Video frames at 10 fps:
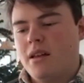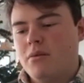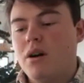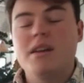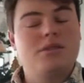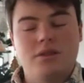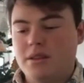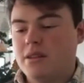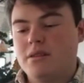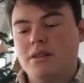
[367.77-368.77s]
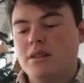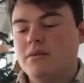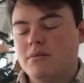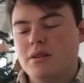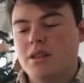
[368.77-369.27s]
"Why it's doing that, sorry,"
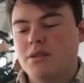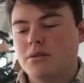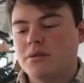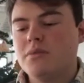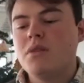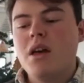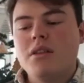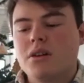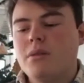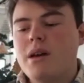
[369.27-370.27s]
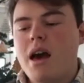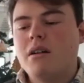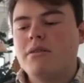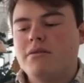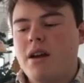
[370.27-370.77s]
said Torvill. The copper
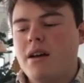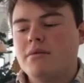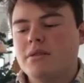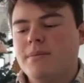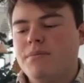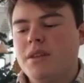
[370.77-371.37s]
elf frowned.